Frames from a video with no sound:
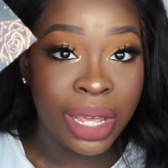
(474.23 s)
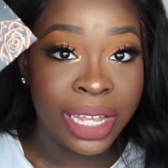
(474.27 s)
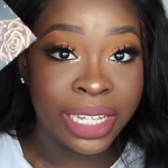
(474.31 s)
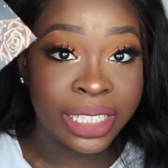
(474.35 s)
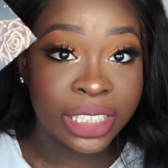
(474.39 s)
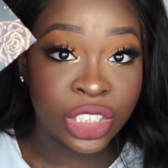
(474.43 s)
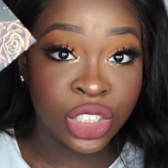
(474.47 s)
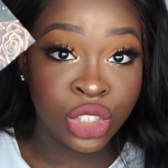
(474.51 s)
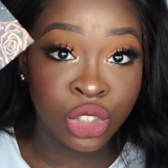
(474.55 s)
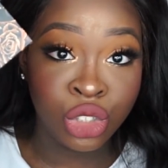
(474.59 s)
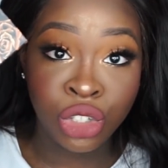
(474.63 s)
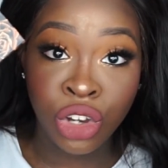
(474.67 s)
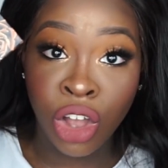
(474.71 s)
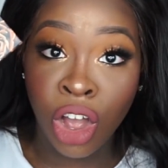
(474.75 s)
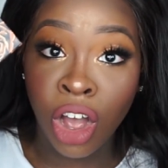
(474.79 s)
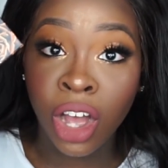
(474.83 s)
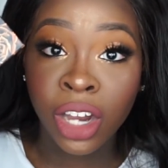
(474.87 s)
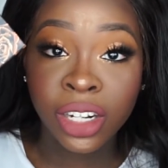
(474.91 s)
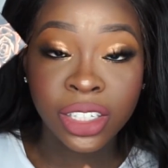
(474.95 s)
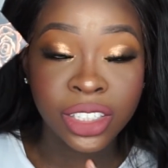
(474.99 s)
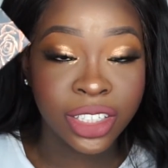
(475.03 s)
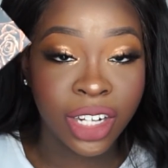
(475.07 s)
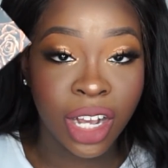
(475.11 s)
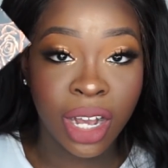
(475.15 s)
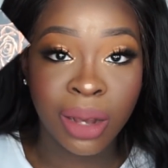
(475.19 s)
It's
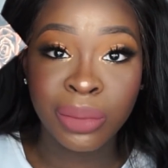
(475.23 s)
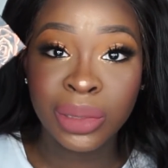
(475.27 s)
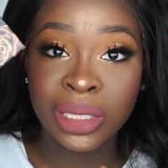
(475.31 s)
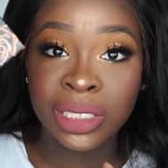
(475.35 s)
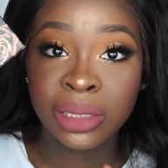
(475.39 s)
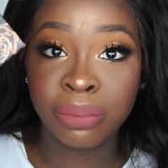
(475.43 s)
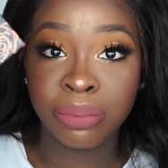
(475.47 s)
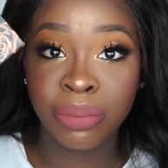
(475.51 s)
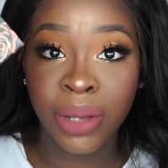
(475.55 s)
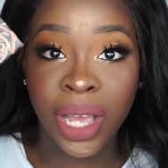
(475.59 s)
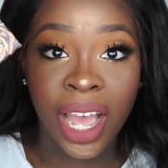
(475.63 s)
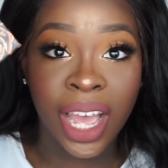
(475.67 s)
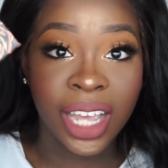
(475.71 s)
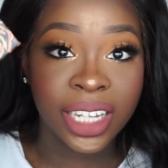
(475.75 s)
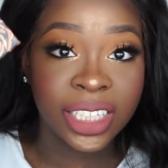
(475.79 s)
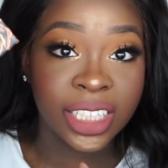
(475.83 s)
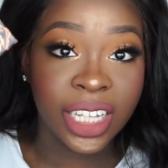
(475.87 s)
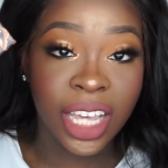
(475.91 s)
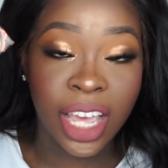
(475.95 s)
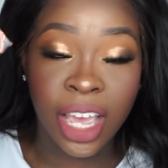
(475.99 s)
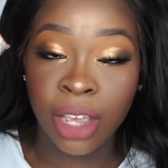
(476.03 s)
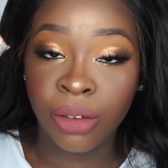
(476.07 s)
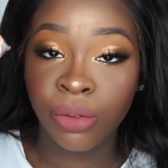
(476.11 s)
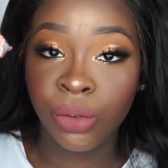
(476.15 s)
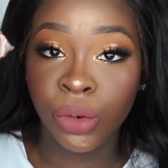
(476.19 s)
not coming back
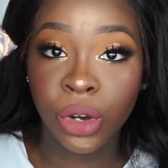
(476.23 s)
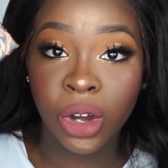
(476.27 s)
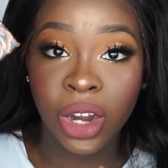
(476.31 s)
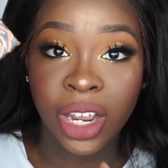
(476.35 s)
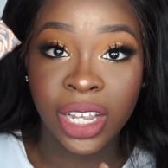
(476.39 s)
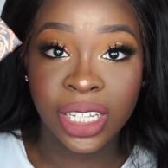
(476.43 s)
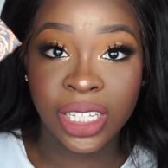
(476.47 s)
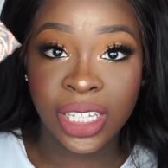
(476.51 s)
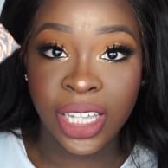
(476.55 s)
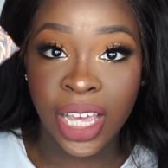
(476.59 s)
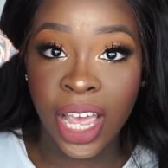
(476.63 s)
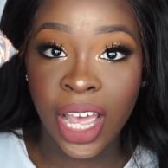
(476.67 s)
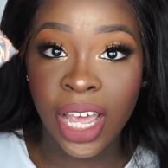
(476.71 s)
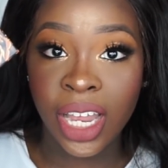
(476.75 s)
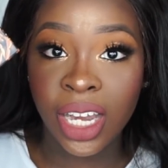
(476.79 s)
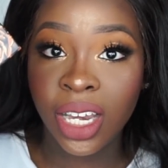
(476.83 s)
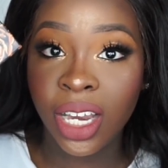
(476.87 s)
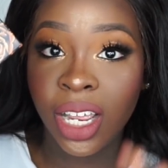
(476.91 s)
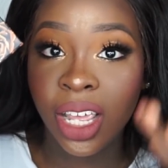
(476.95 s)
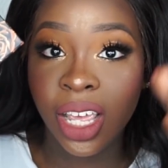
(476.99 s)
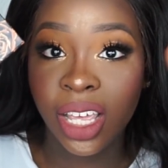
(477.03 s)
ever again.